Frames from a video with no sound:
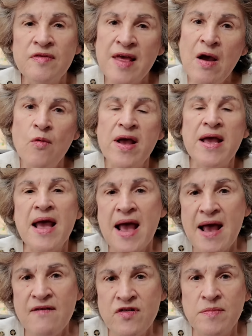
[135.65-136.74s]
That way
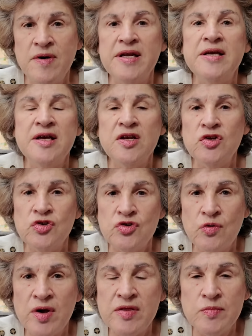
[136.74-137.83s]
everybody can
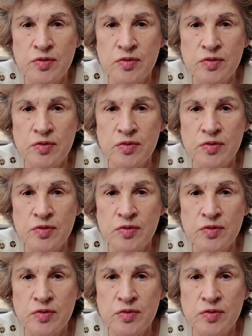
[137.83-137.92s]
enjoy the